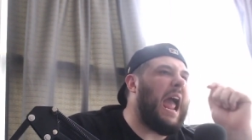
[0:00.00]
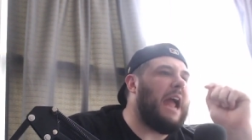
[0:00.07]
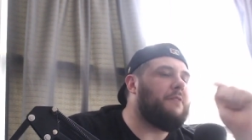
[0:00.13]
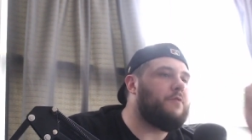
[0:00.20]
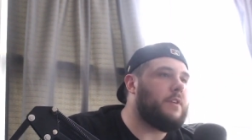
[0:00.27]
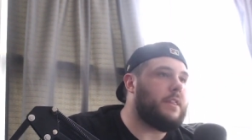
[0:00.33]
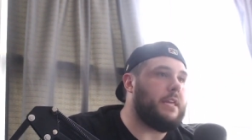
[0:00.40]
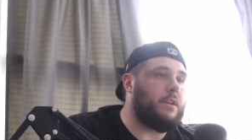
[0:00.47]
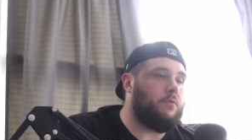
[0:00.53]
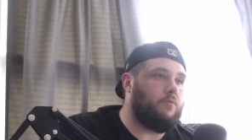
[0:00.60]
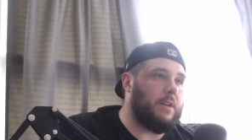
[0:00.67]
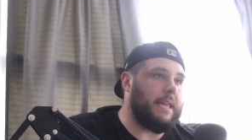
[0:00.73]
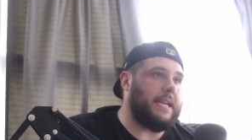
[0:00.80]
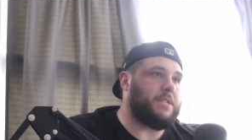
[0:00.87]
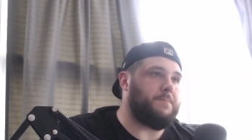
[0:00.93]
Everything
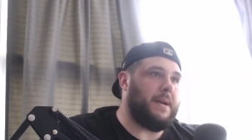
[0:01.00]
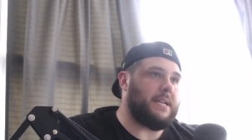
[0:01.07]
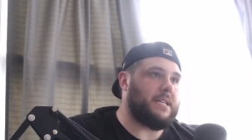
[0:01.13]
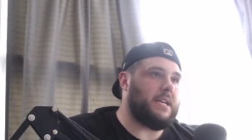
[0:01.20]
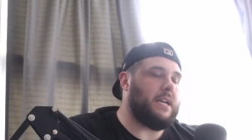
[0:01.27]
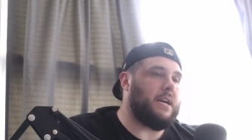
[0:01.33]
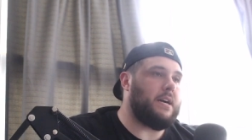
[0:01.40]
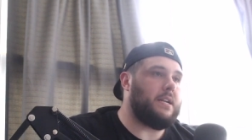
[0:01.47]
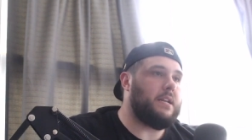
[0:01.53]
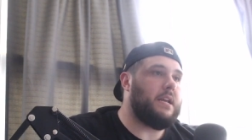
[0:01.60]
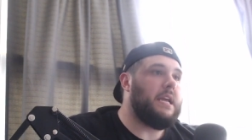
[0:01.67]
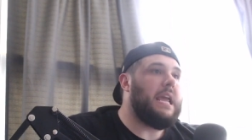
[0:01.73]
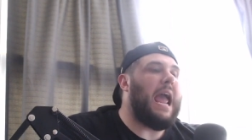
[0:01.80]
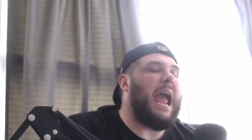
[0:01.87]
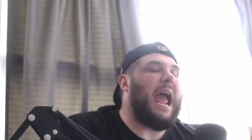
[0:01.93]
relates back to
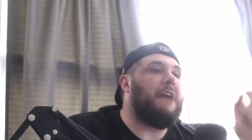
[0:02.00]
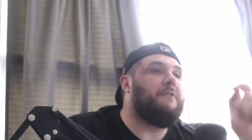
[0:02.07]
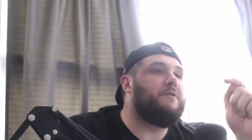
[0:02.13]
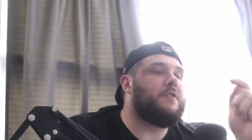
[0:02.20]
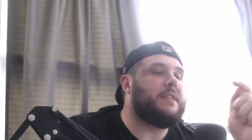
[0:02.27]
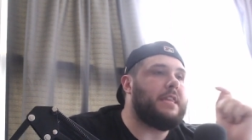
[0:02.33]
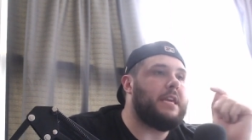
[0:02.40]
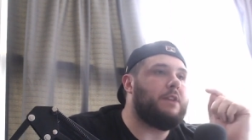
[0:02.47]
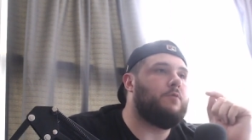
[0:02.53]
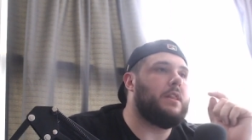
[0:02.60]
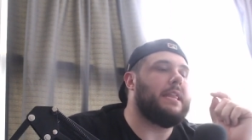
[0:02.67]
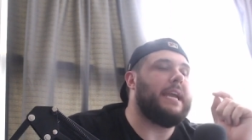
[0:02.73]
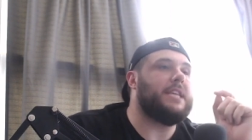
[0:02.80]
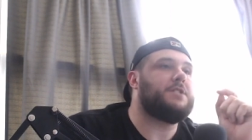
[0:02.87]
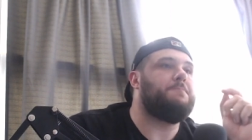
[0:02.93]
God. Everything
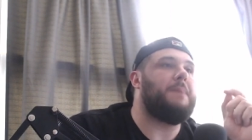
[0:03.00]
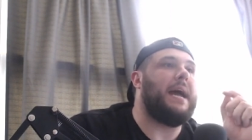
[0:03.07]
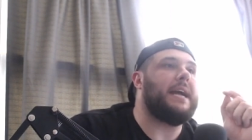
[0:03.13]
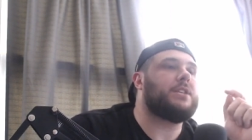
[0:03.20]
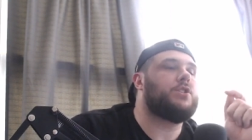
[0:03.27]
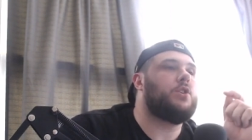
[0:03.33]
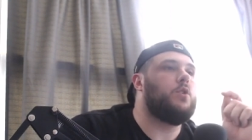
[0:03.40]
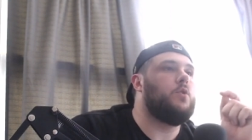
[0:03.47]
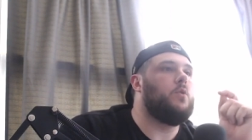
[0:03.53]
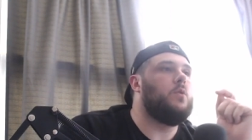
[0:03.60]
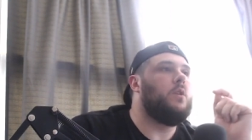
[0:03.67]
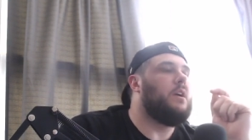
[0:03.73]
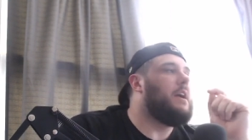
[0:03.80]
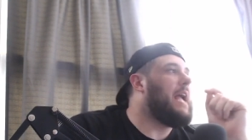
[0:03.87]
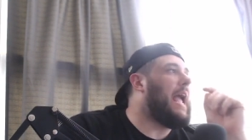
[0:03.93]
relates back
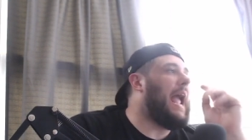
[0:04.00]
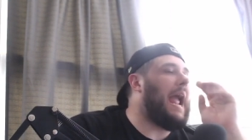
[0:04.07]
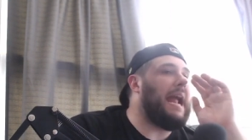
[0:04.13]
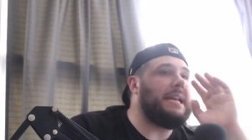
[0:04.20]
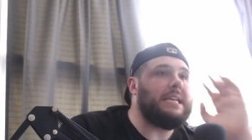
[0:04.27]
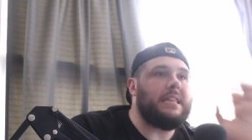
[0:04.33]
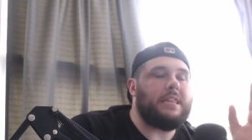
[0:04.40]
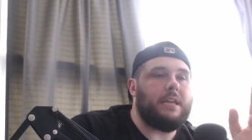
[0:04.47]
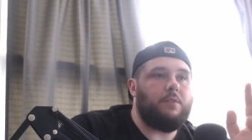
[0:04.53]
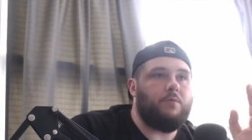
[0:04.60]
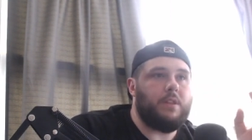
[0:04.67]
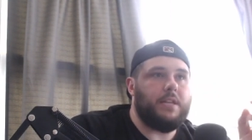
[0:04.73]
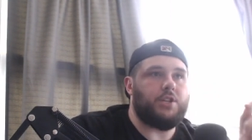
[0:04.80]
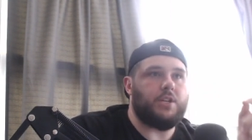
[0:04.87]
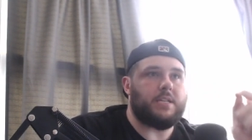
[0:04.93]
to anything
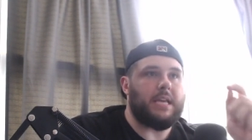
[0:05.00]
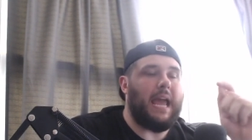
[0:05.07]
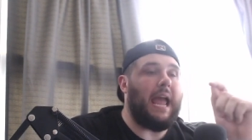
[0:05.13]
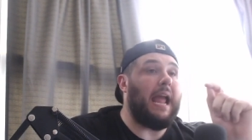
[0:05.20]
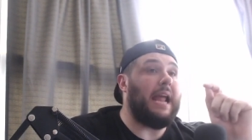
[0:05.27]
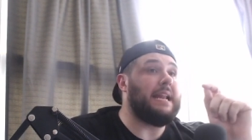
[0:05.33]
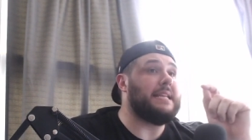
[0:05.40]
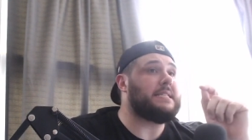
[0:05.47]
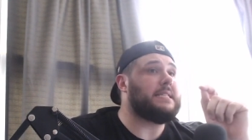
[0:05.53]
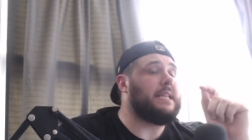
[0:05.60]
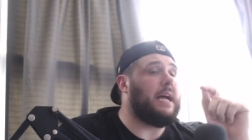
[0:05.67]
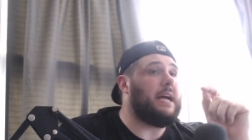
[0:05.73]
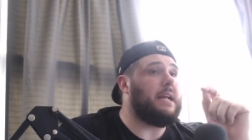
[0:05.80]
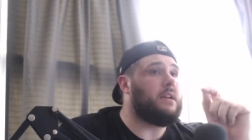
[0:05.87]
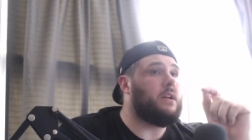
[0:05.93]
religious. And it's
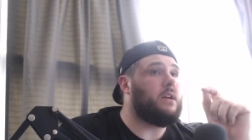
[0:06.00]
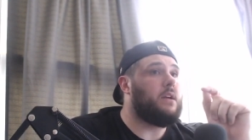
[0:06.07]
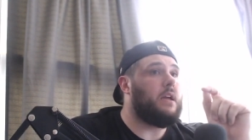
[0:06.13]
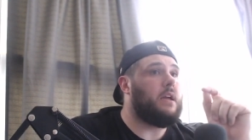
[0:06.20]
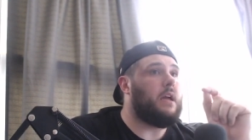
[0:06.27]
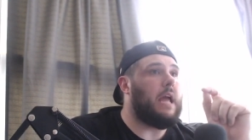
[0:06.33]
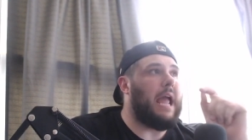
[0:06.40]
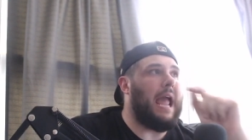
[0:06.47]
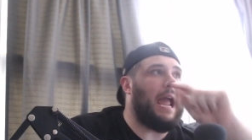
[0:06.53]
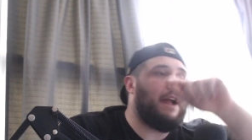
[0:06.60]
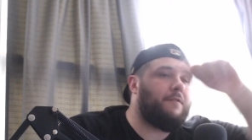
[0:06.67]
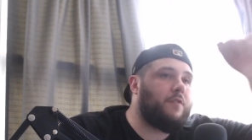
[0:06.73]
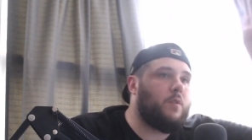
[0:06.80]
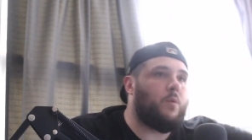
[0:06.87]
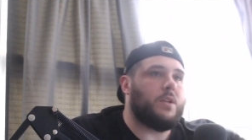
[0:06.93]
not
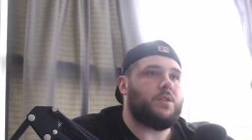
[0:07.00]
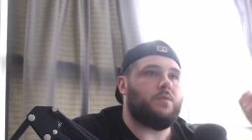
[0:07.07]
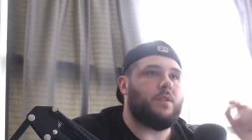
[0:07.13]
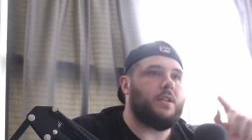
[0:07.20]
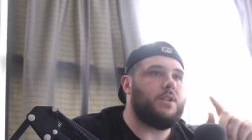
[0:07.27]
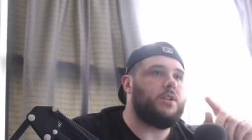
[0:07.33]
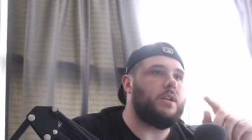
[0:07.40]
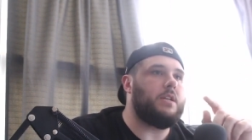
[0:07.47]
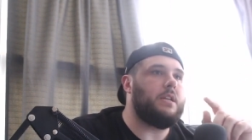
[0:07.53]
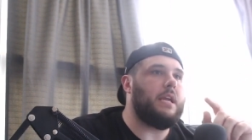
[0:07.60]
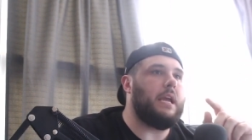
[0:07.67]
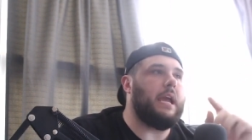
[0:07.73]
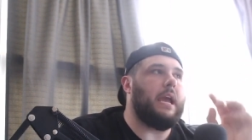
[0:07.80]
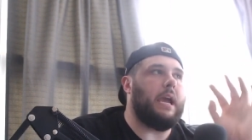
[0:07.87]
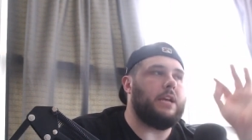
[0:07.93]
everyone's religion,
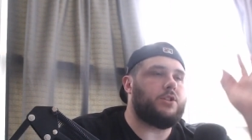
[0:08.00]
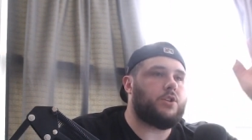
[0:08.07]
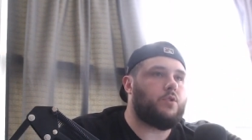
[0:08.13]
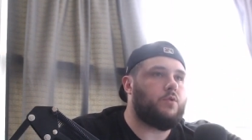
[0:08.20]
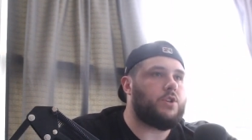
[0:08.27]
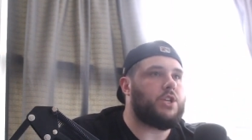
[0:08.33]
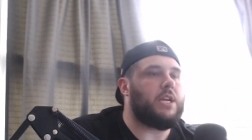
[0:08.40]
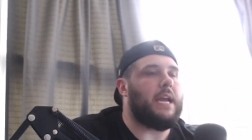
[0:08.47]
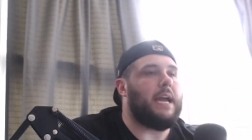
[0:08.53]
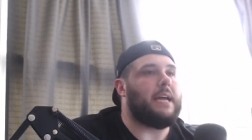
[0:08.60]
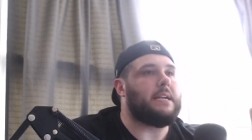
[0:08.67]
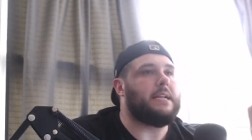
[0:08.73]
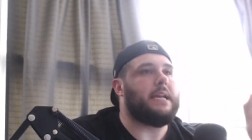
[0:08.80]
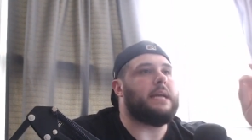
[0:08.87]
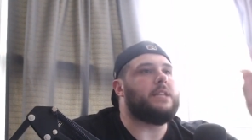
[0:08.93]
it's
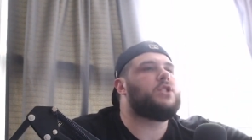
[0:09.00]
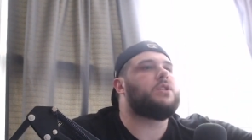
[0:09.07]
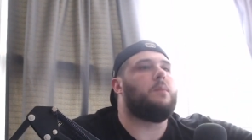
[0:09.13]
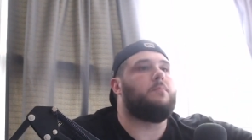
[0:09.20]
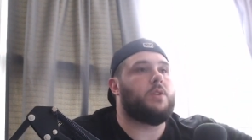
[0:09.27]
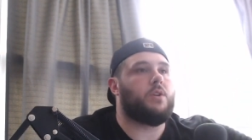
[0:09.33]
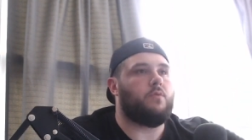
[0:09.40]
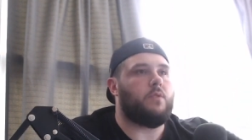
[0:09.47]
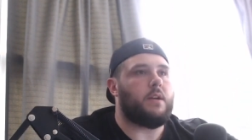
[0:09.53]
Christianity in some degree.